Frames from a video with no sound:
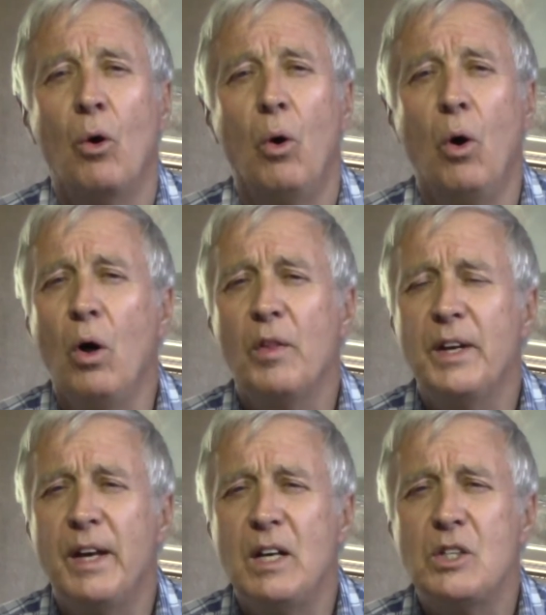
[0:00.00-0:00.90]
All the
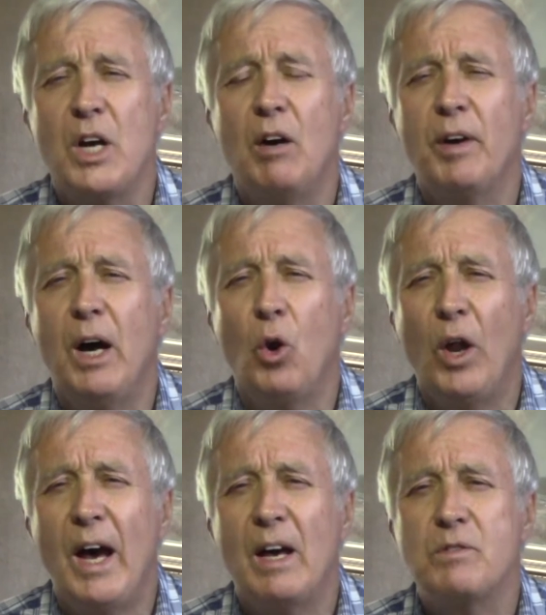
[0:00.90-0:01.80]
days of our
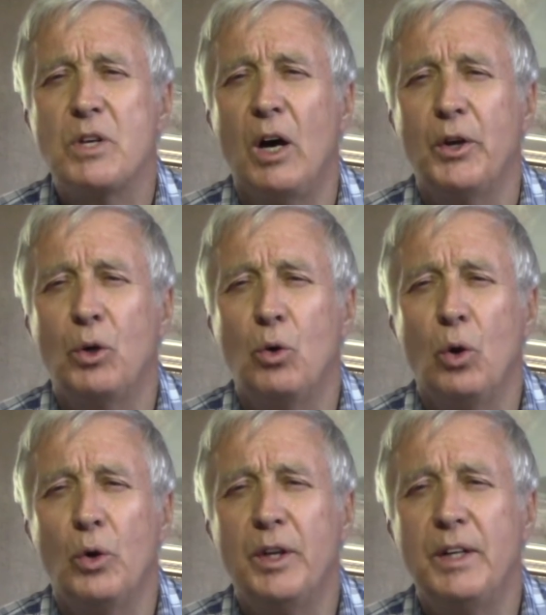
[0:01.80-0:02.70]
lives are
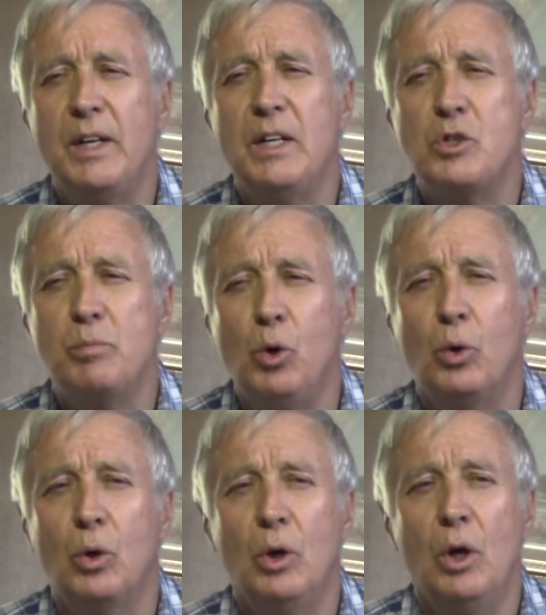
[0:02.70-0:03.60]
recorded in his
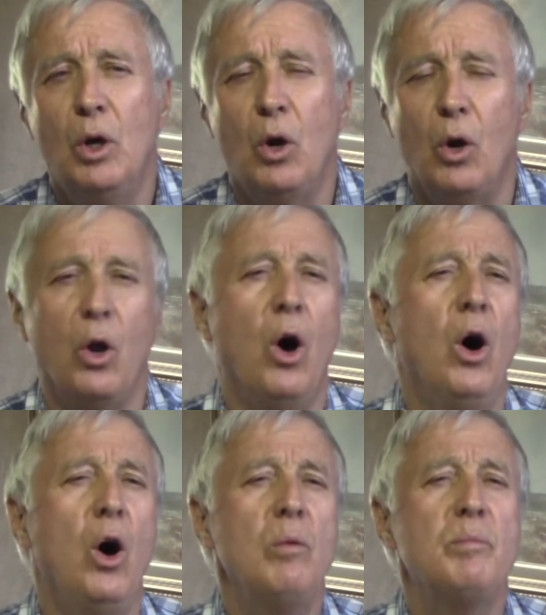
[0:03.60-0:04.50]
book,
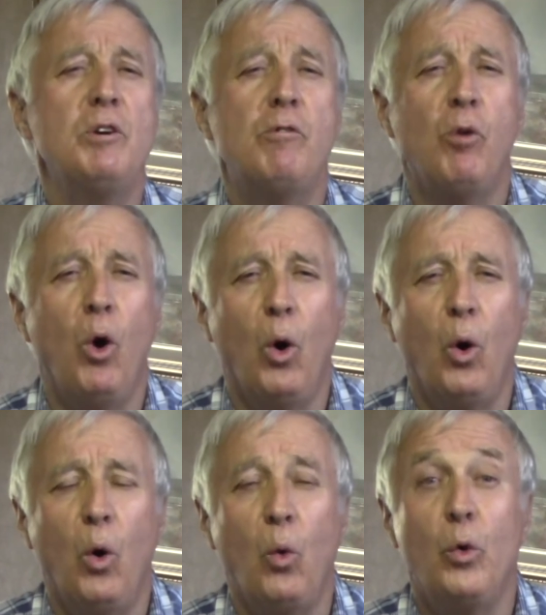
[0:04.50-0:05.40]
long
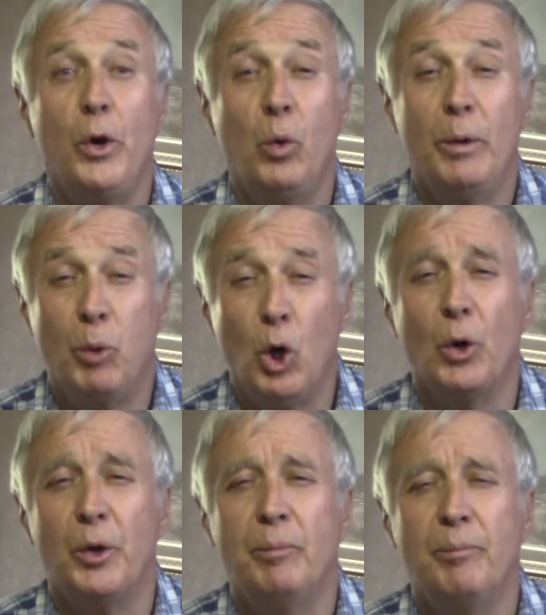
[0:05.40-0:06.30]
before we were
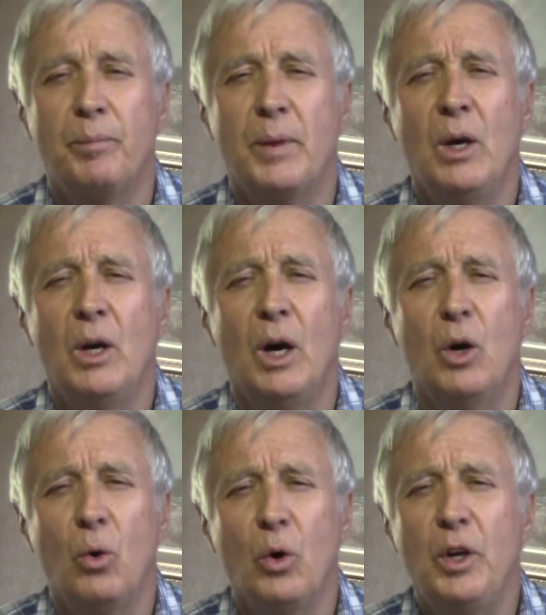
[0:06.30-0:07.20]
born,
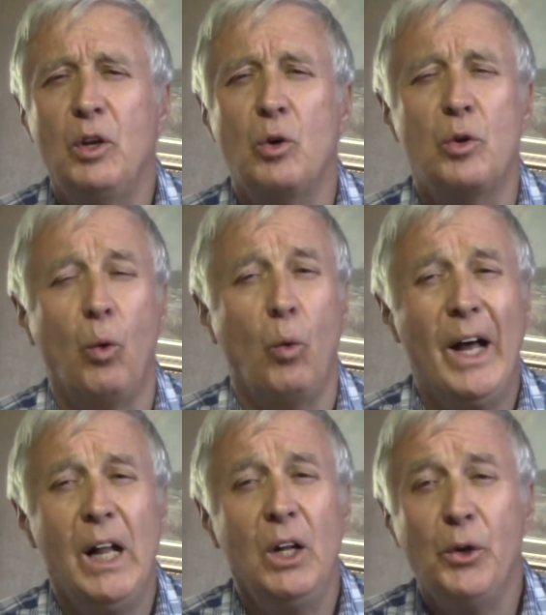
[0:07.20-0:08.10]
according to the
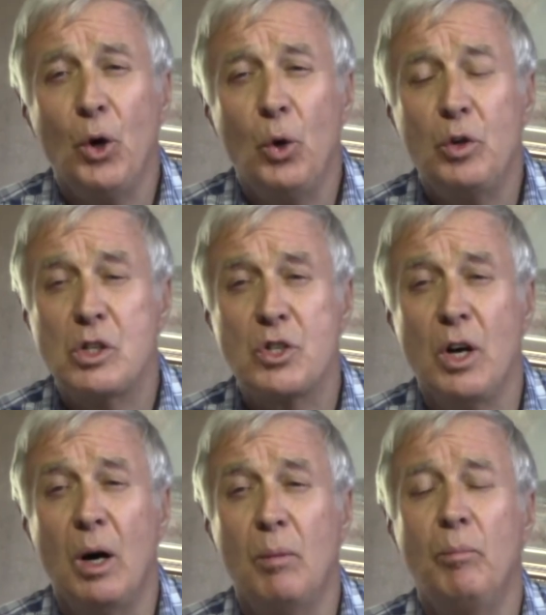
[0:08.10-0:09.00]
well-known
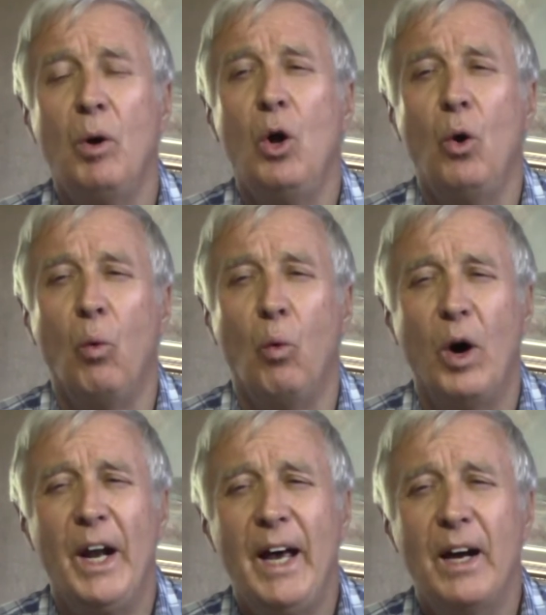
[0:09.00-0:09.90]
Psalm
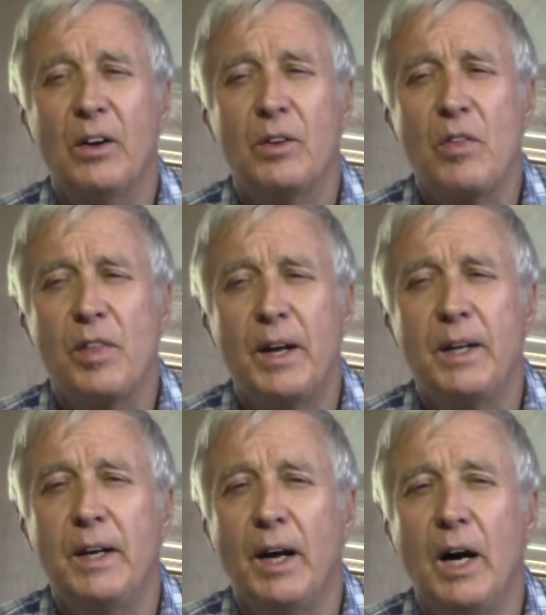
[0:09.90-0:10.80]

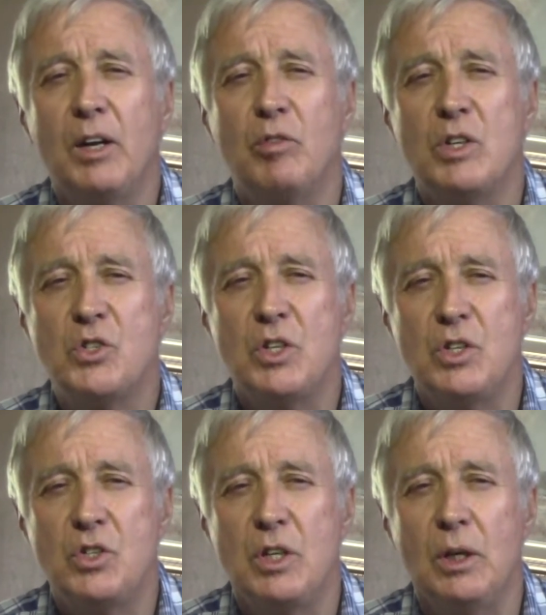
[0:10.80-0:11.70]
139 verse
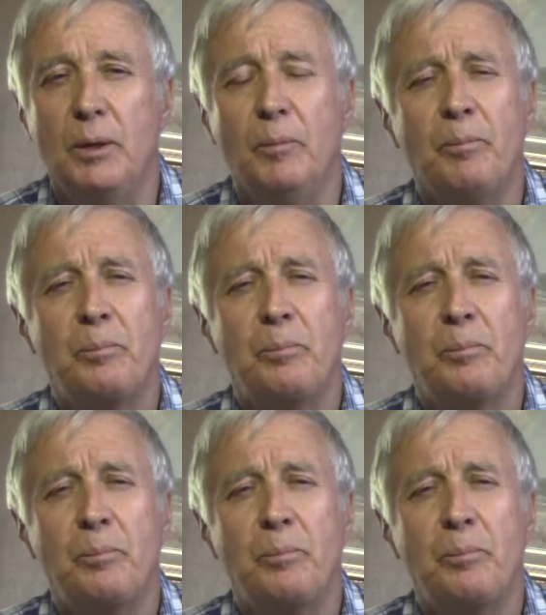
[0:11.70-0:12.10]
16.